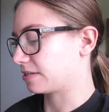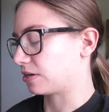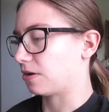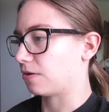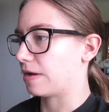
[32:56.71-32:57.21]

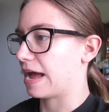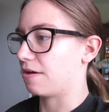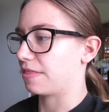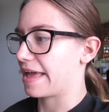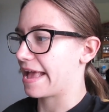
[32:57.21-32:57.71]

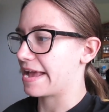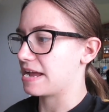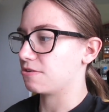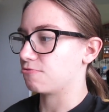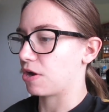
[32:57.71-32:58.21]
how they
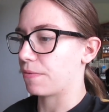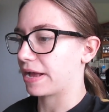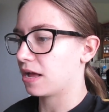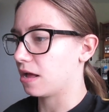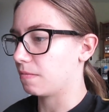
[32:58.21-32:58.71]
ate growing
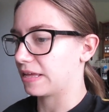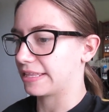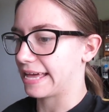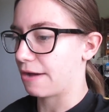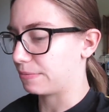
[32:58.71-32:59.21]
up,
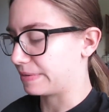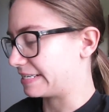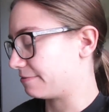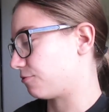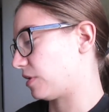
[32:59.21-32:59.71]
like, that would be
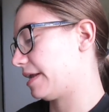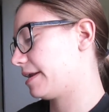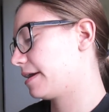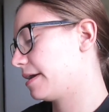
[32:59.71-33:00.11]
different.